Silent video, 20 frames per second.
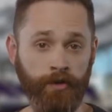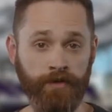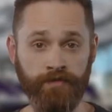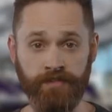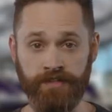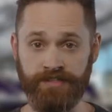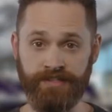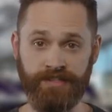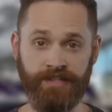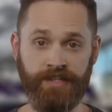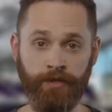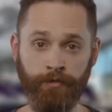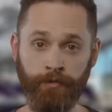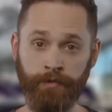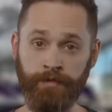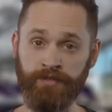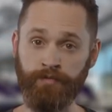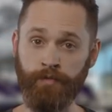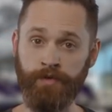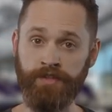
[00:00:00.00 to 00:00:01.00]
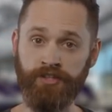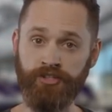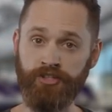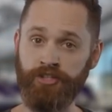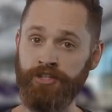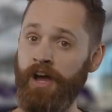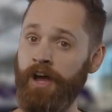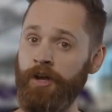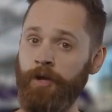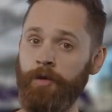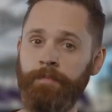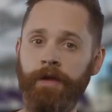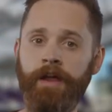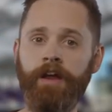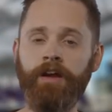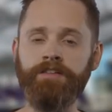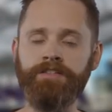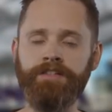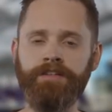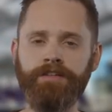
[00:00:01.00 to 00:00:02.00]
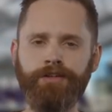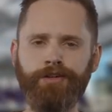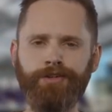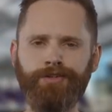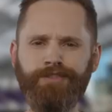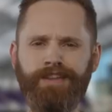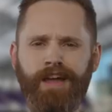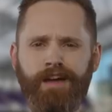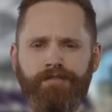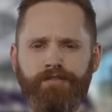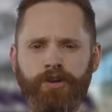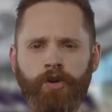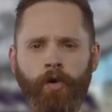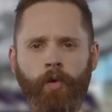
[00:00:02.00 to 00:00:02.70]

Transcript: Previously, he was with the Chicago Bears and could never